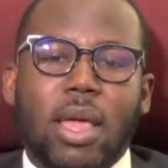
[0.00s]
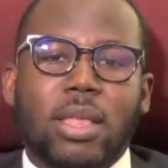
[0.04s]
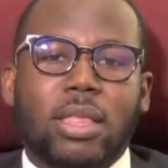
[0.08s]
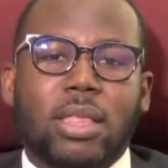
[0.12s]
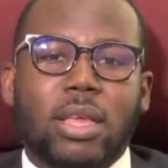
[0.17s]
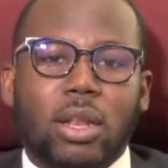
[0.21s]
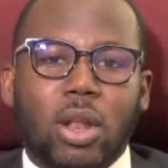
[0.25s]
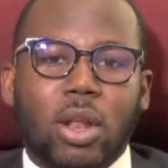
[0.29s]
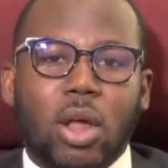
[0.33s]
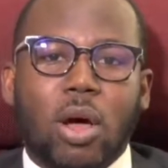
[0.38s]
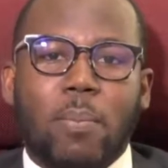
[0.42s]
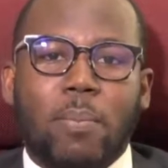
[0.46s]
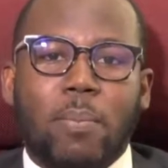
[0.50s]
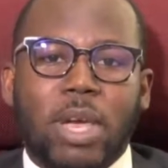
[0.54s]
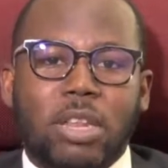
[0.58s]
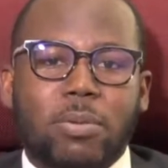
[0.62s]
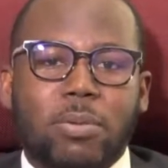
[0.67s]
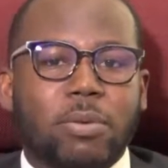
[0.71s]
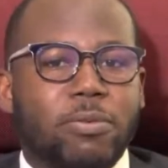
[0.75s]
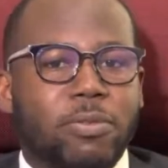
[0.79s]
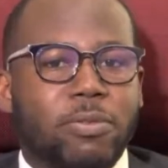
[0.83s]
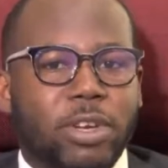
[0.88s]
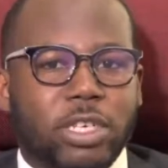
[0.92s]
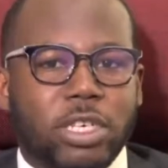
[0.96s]
The law makes
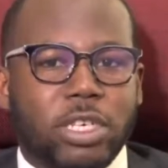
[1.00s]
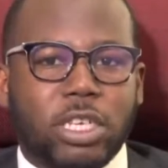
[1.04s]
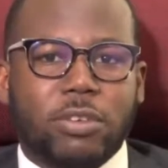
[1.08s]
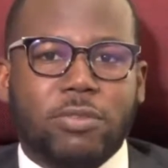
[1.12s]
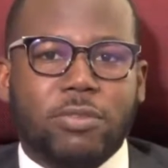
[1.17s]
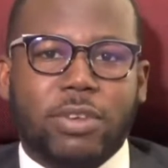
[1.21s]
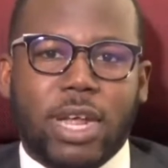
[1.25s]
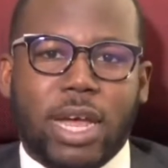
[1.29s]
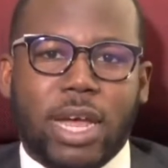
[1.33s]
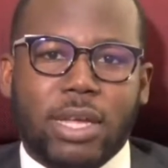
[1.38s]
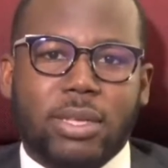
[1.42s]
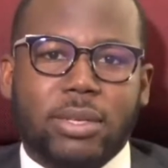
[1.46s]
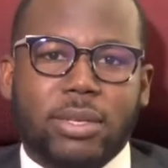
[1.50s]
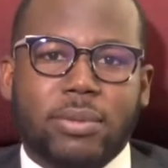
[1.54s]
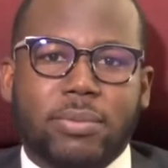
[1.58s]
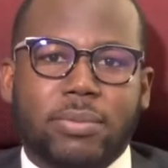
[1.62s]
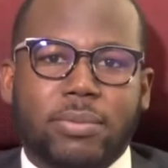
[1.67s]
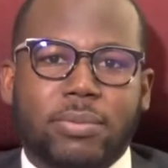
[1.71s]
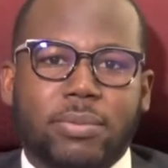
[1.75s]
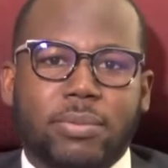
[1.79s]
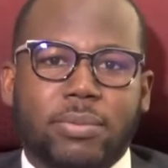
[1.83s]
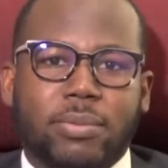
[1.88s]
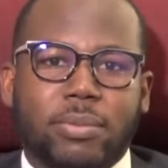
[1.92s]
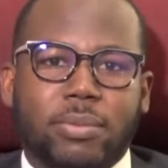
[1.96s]
provisions for that.
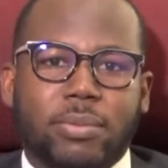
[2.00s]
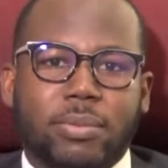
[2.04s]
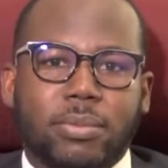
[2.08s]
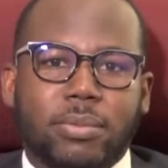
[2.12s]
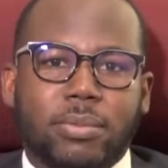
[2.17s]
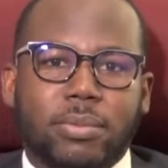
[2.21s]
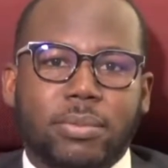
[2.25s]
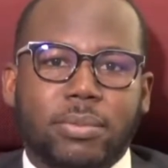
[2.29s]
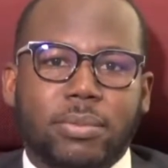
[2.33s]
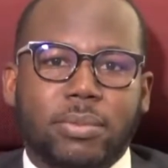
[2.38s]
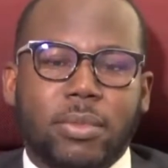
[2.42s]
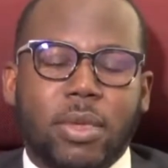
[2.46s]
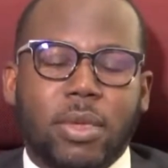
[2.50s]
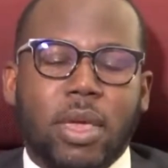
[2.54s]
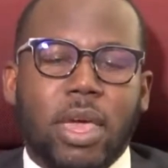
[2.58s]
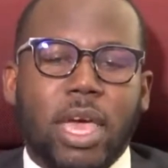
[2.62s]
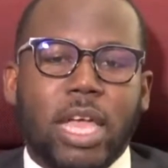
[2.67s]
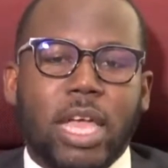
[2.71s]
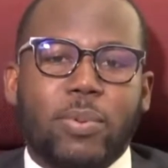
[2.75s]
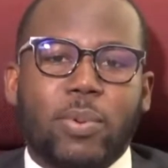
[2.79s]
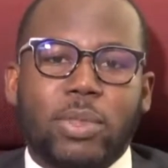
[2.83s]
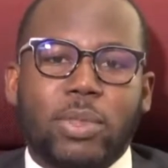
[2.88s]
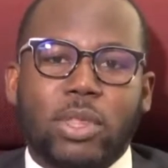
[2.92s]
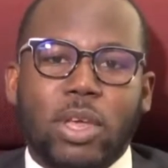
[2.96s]
It